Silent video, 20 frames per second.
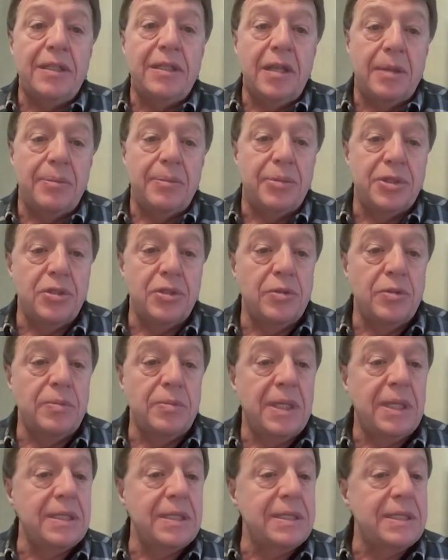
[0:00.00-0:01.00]
temperature
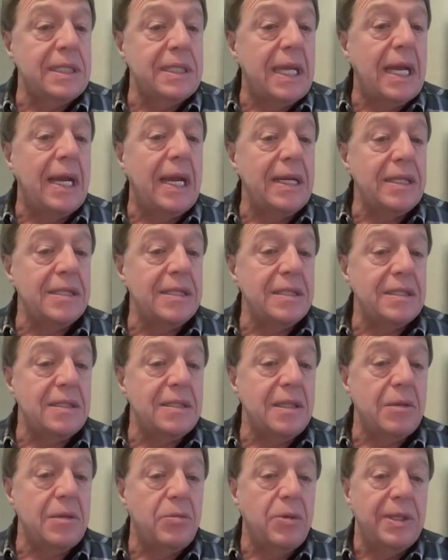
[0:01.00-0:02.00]
because it acts as
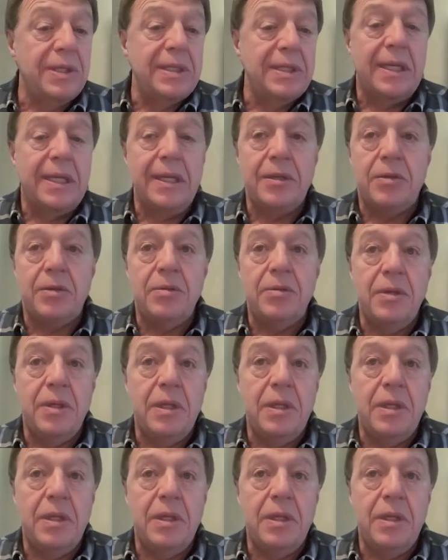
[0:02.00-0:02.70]
a radiator,